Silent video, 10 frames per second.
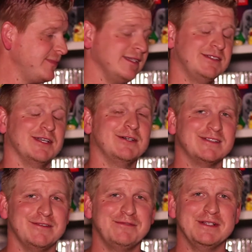So
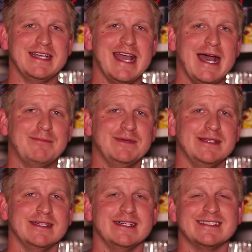definitely
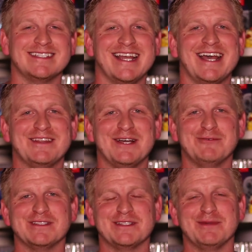happy to add that
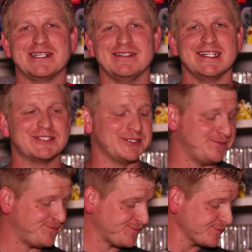one to my collection.